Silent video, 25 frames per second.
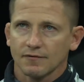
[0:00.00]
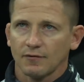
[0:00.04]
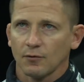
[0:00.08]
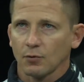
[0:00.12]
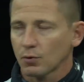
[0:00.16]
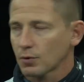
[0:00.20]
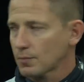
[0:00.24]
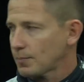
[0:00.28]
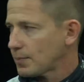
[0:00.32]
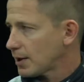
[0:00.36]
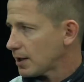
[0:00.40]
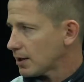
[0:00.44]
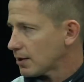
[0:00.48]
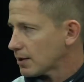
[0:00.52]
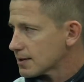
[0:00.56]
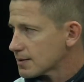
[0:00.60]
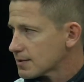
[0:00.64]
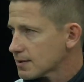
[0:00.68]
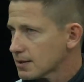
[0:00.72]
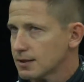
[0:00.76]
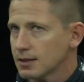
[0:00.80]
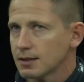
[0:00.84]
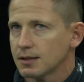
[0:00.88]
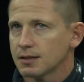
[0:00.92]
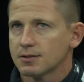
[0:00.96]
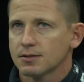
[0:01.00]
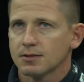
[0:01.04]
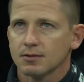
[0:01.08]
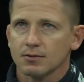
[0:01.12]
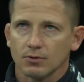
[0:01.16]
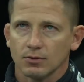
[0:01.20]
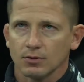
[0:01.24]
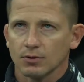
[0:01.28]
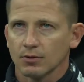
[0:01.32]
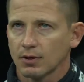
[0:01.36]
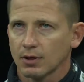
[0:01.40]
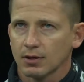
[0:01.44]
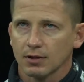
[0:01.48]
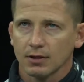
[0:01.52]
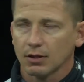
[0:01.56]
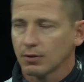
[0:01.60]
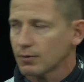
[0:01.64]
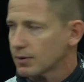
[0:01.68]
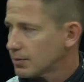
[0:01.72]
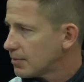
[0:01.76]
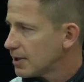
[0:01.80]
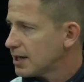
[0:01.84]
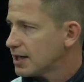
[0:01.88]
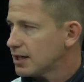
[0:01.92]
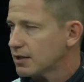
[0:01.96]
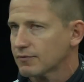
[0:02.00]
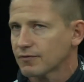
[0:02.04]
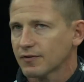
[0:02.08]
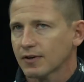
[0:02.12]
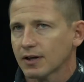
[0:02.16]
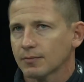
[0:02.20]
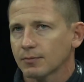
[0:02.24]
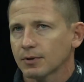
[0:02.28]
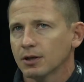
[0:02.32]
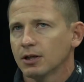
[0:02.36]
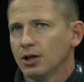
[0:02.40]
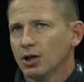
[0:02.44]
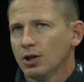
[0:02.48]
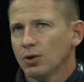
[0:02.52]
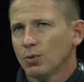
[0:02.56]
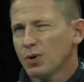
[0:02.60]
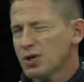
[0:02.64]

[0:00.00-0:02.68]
4 parents each, or immediate family.